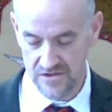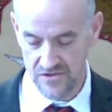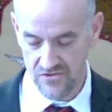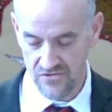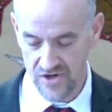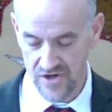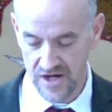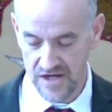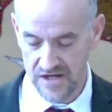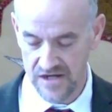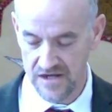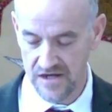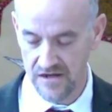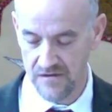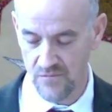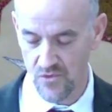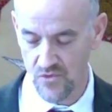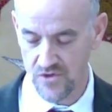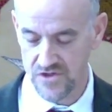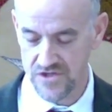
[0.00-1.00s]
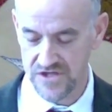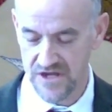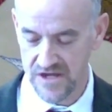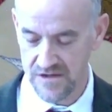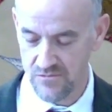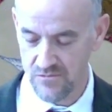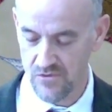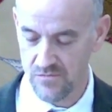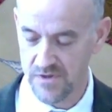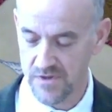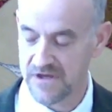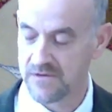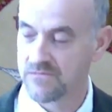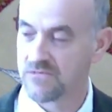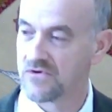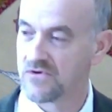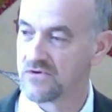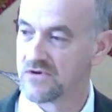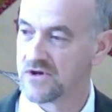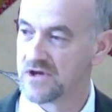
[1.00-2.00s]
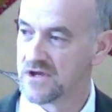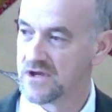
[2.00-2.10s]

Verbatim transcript: created a more stable people